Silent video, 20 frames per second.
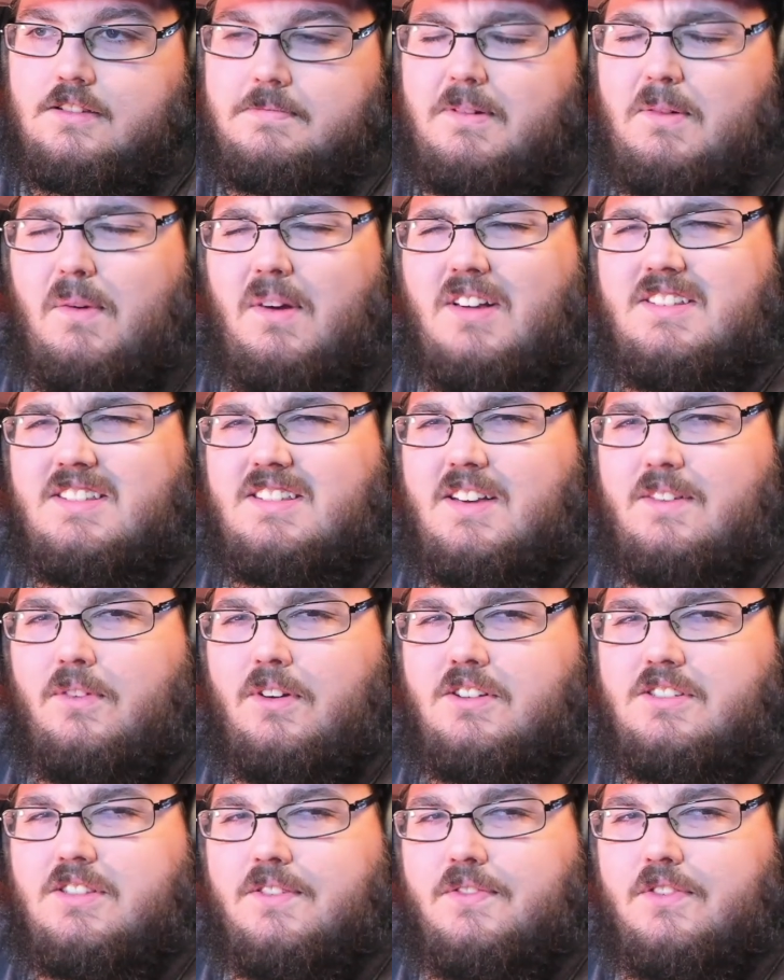It's been a while since I've
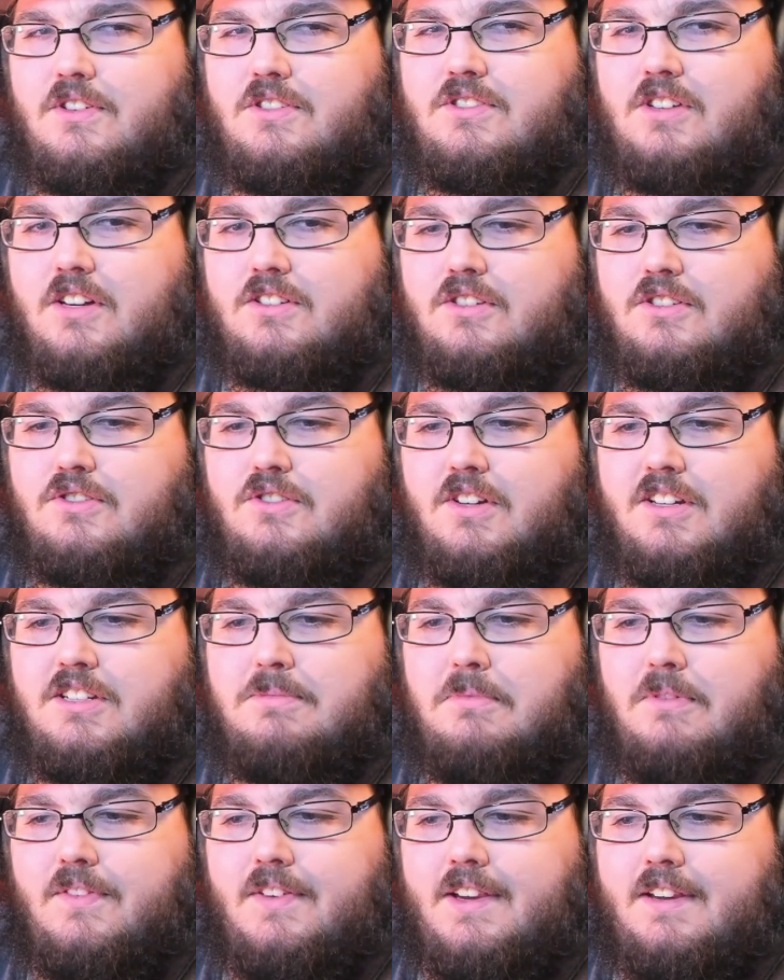watched the first Doctor
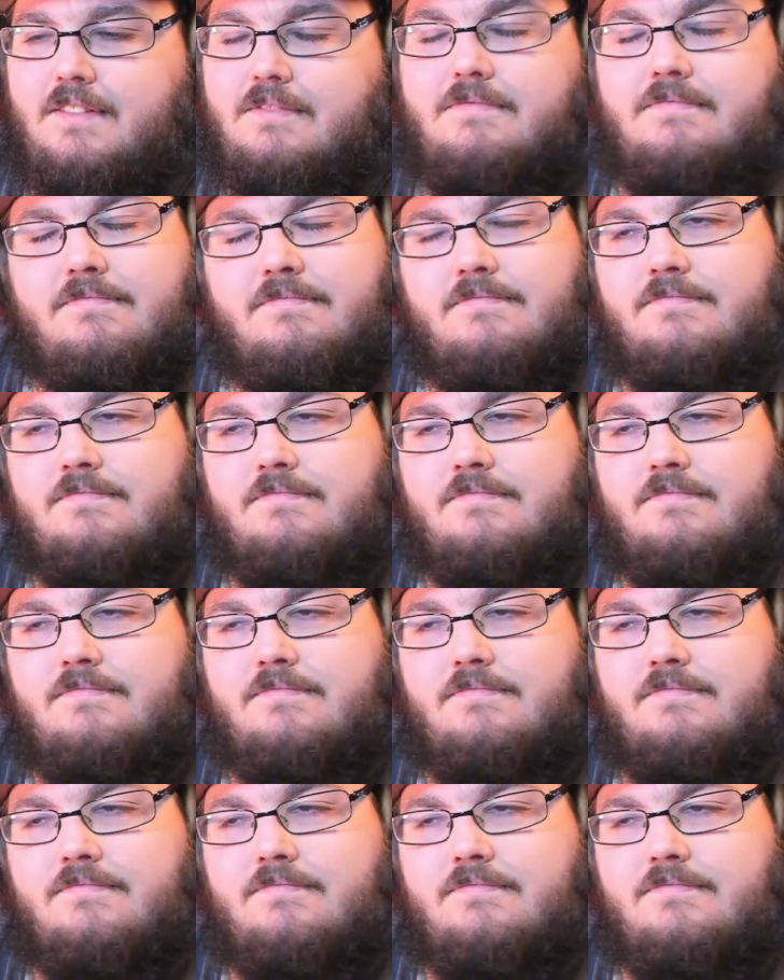Strange movie.